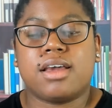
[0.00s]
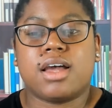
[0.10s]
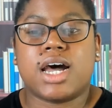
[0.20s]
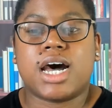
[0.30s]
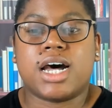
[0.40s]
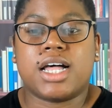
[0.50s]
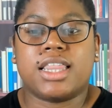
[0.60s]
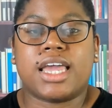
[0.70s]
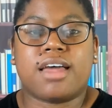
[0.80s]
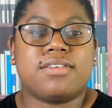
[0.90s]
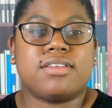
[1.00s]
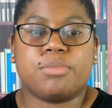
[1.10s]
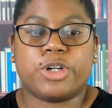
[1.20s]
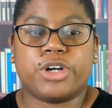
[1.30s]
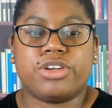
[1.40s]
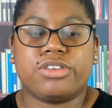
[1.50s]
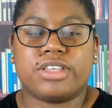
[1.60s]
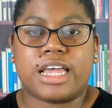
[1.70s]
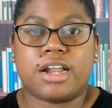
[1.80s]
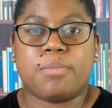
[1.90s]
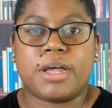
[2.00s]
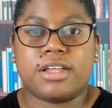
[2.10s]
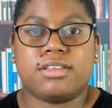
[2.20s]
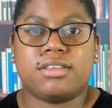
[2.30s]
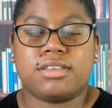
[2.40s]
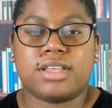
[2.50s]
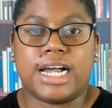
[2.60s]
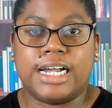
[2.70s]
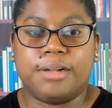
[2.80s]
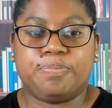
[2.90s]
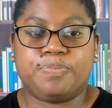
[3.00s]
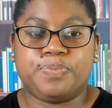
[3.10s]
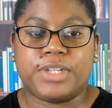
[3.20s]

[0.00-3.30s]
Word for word: uh, they have a similar setup as um,